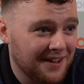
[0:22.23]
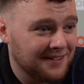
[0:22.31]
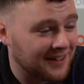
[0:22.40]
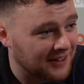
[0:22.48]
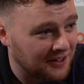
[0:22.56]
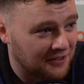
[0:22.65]

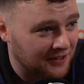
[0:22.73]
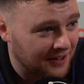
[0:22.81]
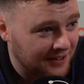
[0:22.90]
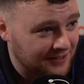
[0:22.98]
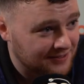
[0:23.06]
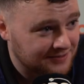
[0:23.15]

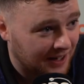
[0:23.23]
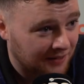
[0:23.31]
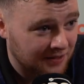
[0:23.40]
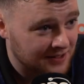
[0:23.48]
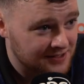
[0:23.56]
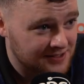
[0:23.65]
93
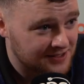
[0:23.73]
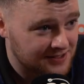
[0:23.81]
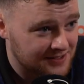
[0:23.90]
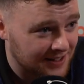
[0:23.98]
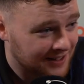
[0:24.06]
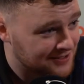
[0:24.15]
average
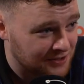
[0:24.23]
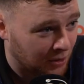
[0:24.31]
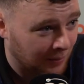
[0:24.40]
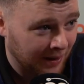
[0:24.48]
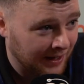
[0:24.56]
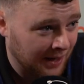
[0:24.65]
is
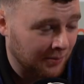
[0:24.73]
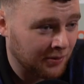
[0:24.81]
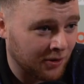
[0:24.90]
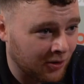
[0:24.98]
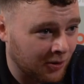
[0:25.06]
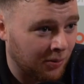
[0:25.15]
not my game
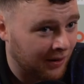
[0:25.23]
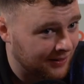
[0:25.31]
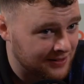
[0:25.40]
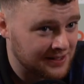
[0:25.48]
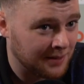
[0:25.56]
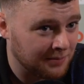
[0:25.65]
at all, but at
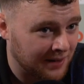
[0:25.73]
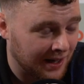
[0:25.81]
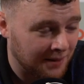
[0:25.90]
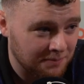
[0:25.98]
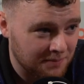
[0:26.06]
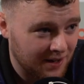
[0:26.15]
the same
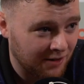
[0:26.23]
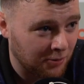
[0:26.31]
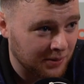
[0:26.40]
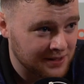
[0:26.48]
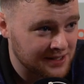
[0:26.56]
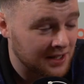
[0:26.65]
time,
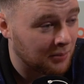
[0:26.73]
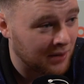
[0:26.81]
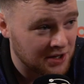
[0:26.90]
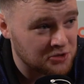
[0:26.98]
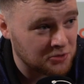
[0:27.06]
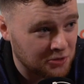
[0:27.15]
everybody said the
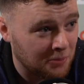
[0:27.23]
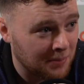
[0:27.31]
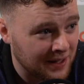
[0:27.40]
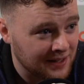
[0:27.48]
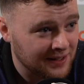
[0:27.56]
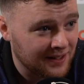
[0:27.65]
pressure was on
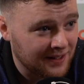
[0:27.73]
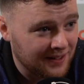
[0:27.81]
me.